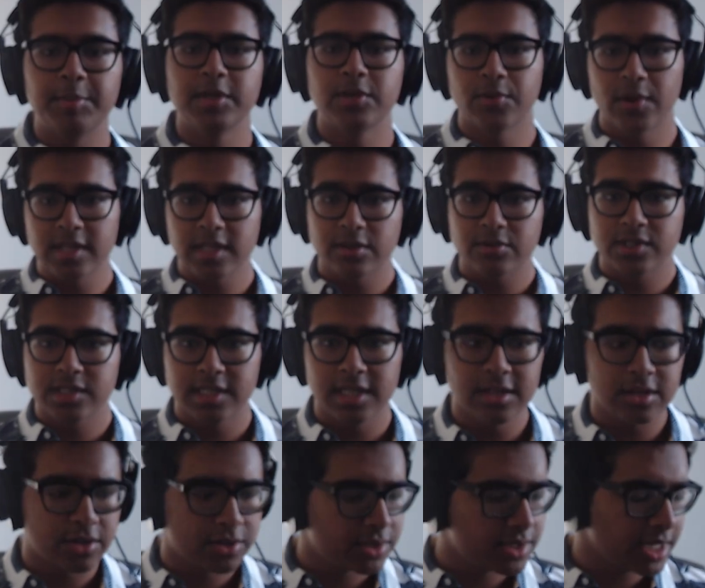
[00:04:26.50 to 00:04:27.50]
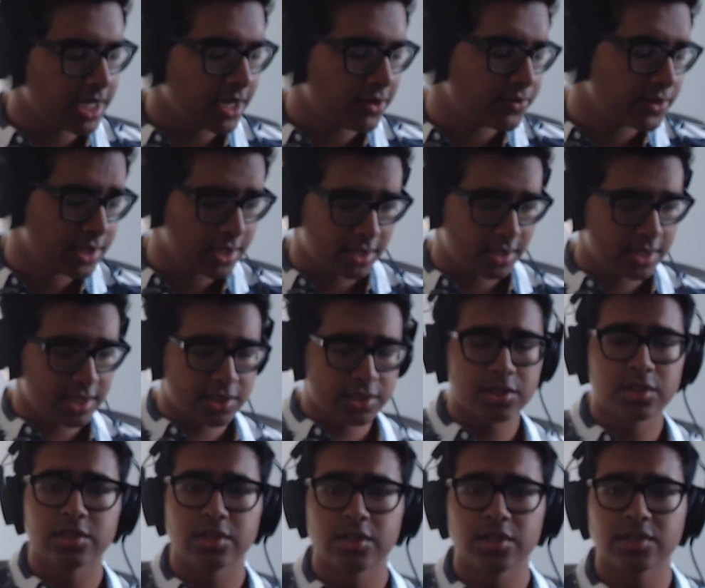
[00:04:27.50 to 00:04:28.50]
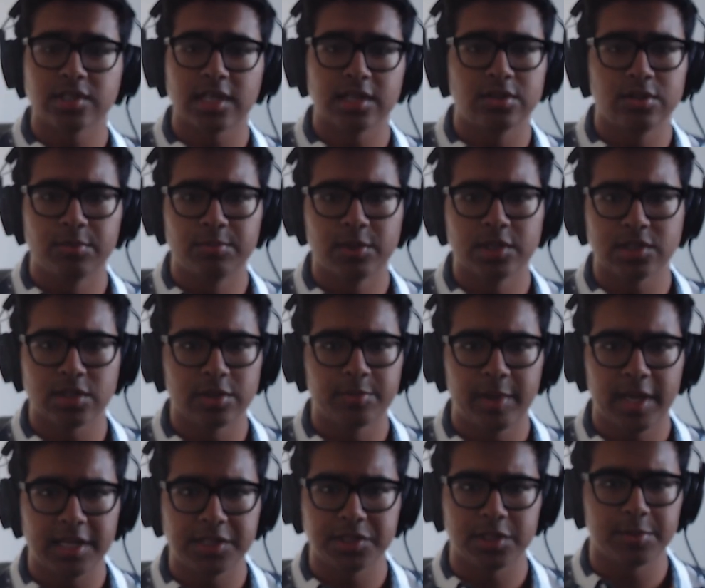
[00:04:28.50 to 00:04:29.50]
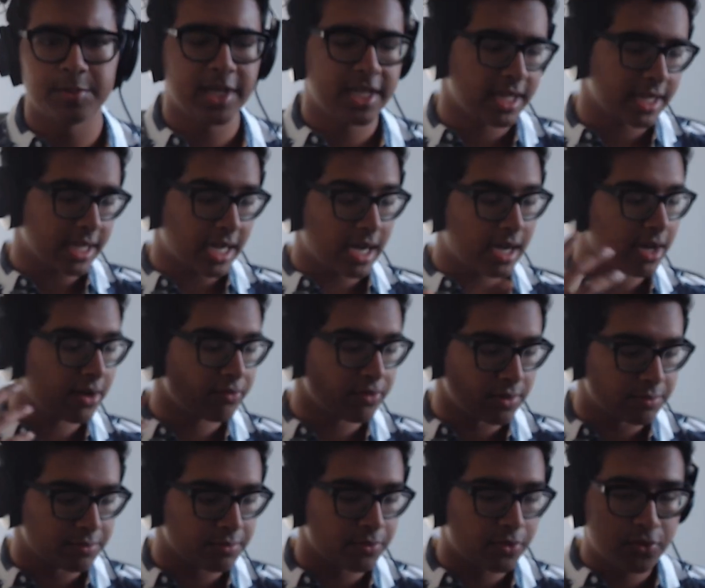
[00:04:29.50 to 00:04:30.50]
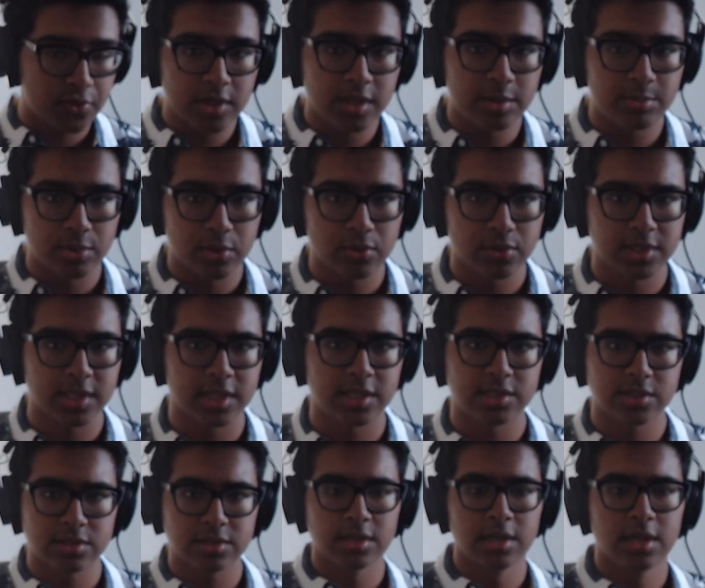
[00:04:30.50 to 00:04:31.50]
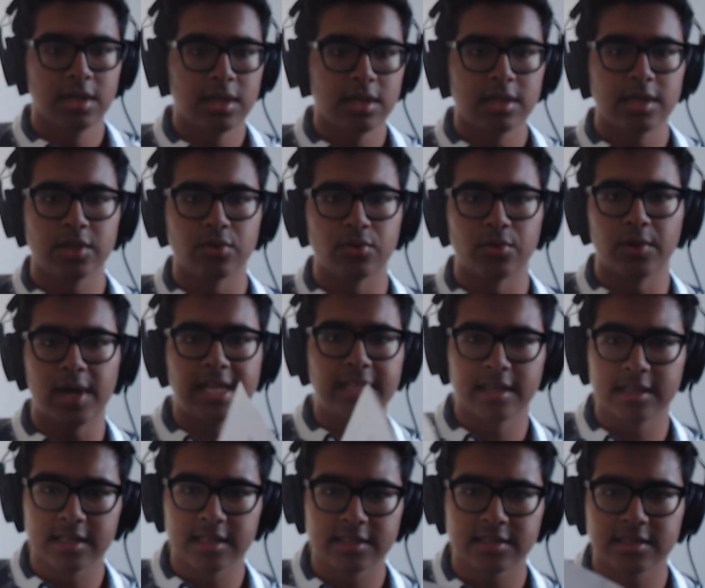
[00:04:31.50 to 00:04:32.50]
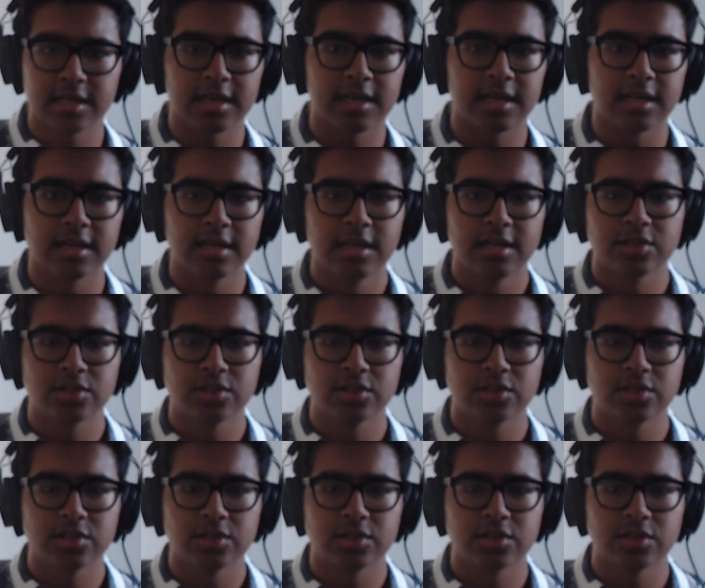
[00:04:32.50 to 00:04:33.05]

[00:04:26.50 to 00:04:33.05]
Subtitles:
I mean, right now, still, the day after, this just looks like numbers on a page to me. Like, I haven't fully processed, you know, any of this yet.